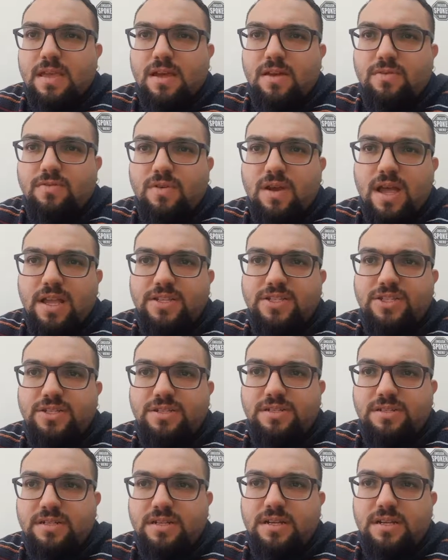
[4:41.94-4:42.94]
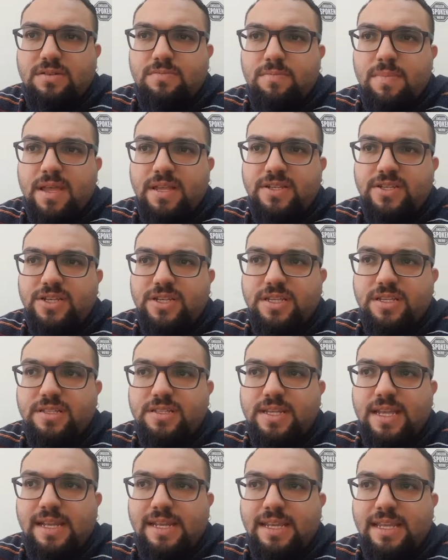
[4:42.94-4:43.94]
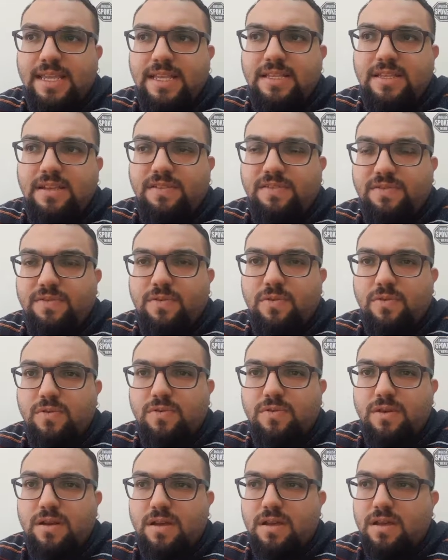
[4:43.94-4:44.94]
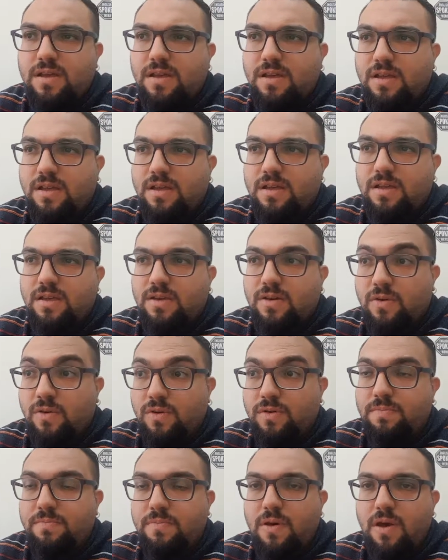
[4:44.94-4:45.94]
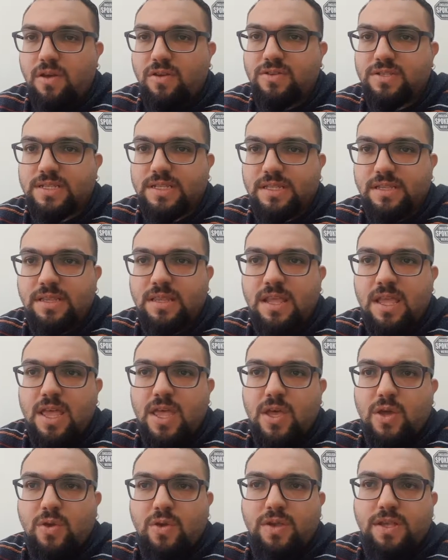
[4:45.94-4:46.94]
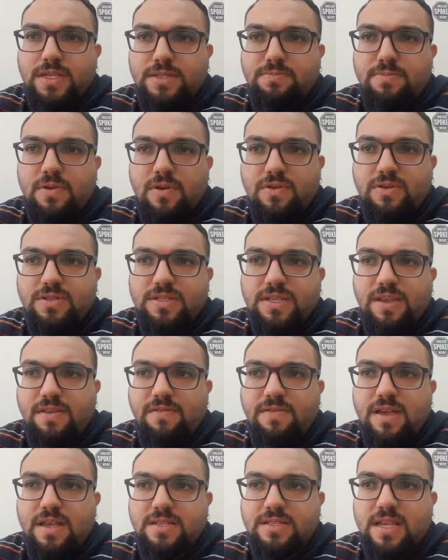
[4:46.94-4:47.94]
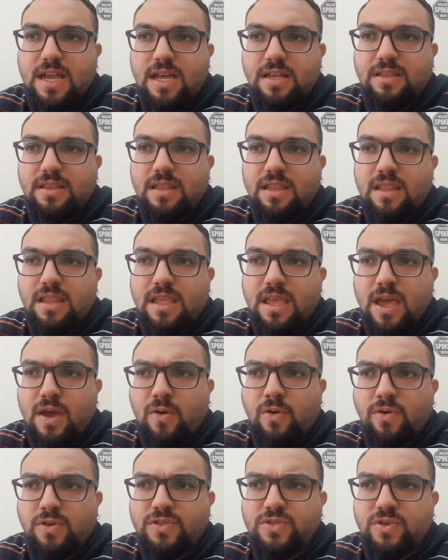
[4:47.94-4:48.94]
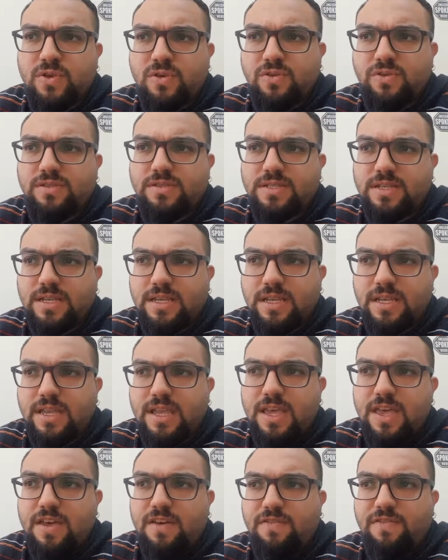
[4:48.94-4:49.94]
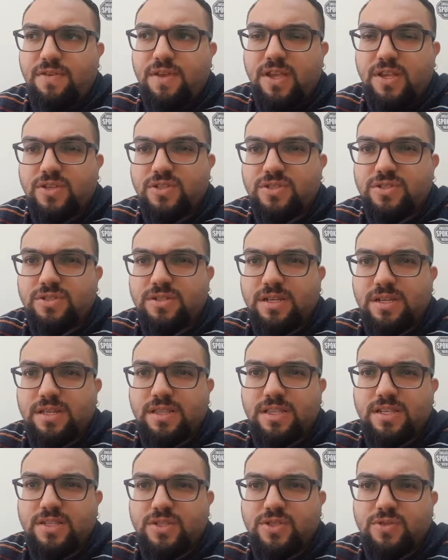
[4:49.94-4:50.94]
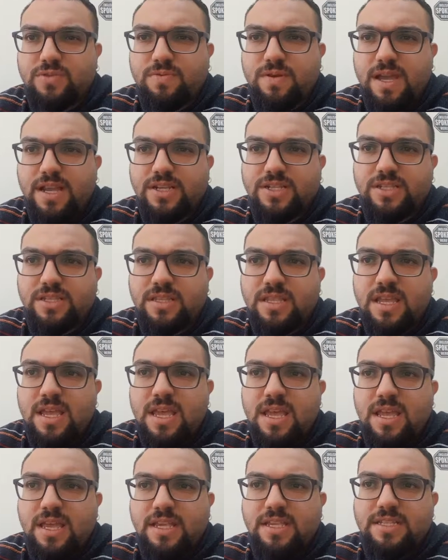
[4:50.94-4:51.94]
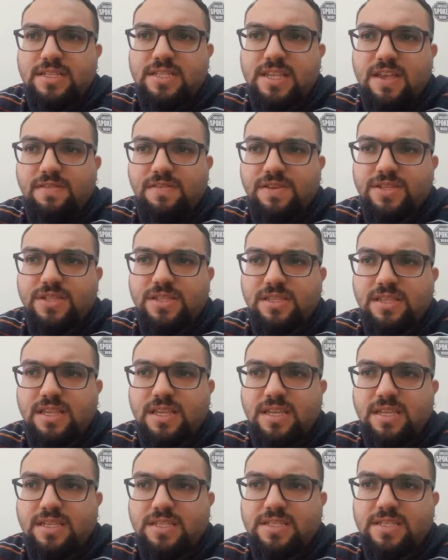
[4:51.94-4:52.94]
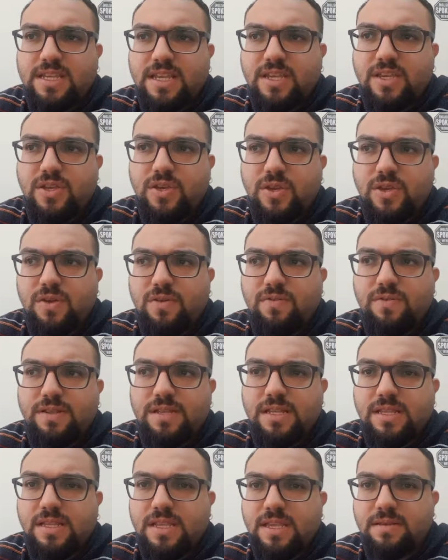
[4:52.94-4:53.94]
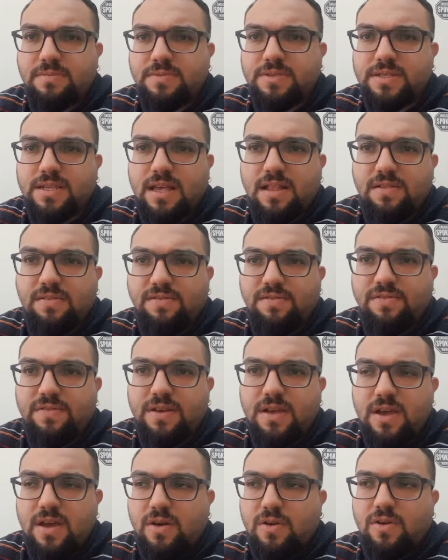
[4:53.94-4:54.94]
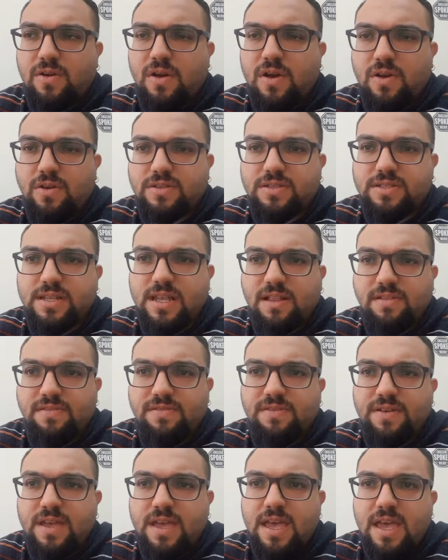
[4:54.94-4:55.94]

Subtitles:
Rogers mentions a leader or person who is perceived as an authority figure in the situation, is sufficiently secure within himself or herself